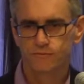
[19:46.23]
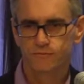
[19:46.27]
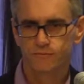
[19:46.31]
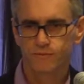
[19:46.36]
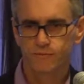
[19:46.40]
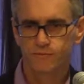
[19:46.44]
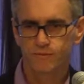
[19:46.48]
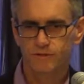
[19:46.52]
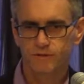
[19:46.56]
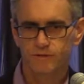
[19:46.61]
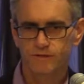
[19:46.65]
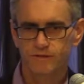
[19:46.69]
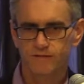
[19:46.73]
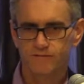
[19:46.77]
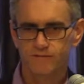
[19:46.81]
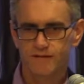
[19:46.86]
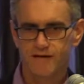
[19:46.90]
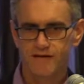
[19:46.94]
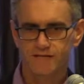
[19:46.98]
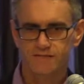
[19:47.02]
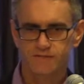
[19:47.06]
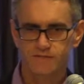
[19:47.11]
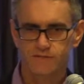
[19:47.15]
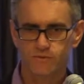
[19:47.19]
We believe
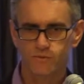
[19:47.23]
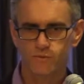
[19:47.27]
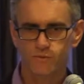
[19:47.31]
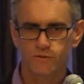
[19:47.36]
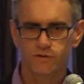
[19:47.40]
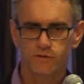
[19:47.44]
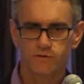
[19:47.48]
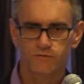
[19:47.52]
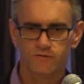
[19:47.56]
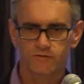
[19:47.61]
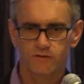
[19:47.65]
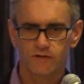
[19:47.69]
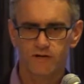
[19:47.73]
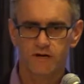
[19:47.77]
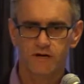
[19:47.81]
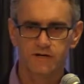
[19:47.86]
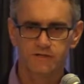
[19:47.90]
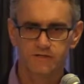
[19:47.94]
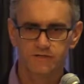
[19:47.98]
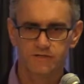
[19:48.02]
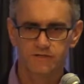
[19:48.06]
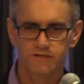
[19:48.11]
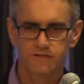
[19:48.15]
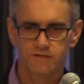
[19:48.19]
that's the world's
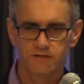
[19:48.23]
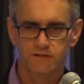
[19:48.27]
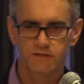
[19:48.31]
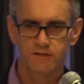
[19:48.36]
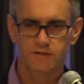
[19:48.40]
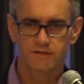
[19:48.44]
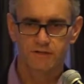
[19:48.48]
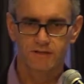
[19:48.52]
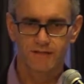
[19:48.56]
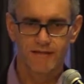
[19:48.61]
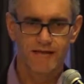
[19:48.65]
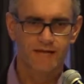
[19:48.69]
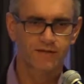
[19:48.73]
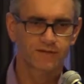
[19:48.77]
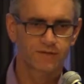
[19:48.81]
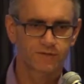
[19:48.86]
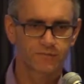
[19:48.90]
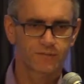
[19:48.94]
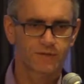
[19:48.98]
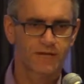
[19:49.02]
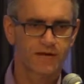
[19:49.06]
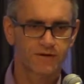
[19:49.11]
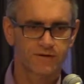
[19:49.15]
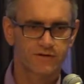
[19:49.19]
largest
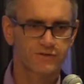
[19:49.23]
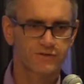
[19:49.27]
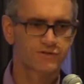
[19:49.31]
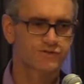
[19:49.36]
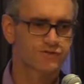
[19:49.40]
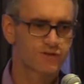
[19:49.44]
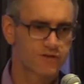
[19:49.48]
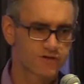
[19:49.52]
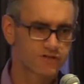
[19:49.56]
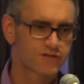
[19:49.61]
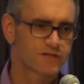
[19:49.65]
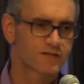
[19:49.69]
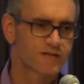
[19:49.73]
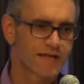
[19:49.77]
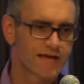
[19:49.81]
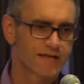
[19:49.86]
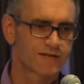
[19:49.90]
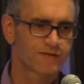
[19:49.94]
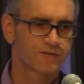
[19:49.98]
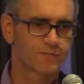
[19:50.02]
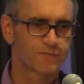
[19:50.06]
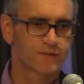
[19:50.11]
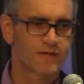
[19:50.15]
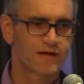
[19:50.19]
construction
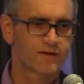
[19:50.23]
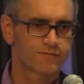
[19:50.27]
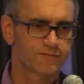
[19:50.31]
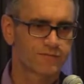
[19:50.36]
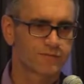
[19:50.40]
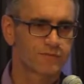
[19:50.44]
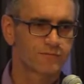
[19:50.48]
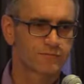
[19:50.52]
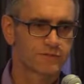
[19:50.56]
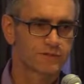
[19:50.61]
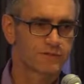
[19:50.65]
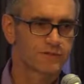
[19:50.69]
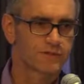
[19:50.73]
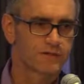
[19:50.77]
landing platform.